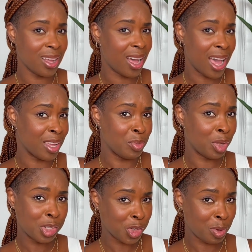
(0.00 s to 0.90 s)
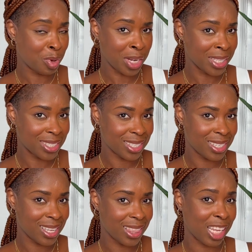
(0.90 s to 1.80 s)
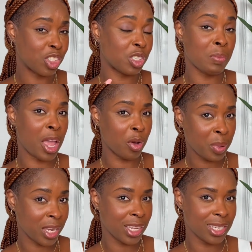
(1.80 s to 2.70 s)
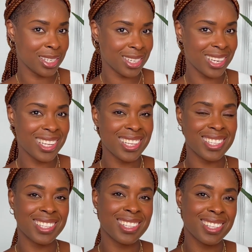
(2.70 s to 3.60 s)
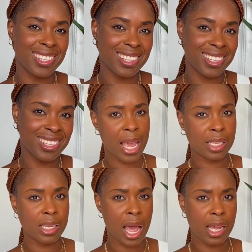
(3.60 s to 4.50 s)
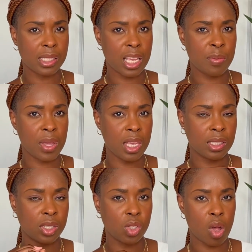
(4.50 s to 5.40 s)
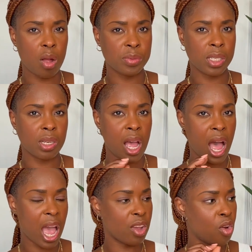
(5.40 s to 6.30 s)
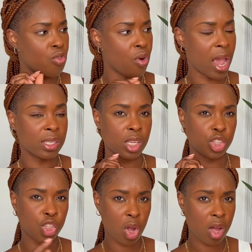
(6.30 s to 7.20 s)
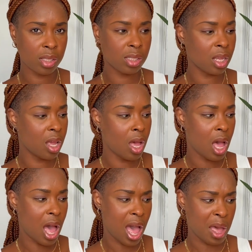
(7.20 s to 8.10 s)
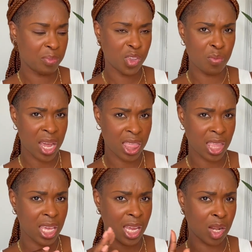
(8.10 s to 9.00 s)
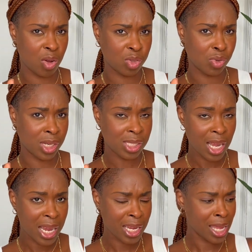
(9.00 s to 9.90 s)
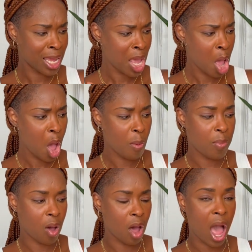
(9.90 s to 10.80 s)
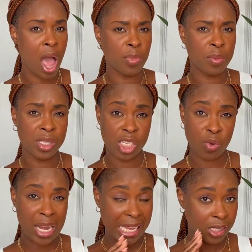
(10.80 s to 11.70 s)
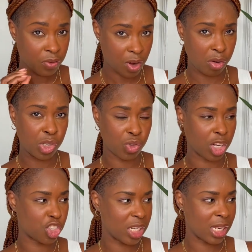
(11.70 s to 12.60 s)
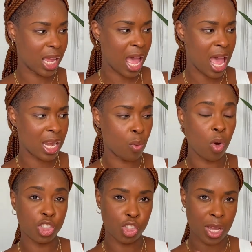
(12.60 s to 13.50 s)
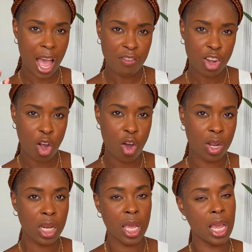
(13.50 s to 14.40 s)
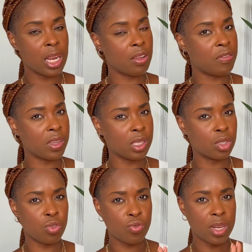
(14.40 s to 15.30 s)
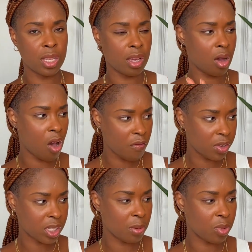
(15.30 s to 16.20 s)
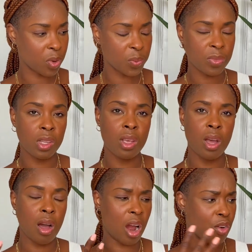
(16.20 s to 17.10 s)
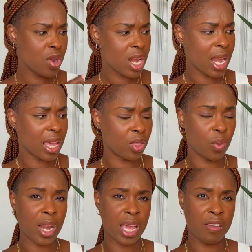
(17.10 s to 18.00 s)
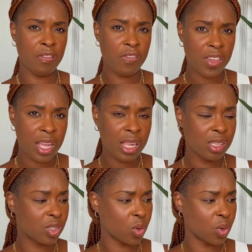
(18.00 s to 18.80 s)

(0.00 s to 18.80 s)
I am not sure about it. That's just my opinion. The next item is the Sculpting High Rise Shorts. Um, you might think it looks really tiny, but um, the material is very stretchy and once you have it on, it feels really comfortable. I really like the way that it feels,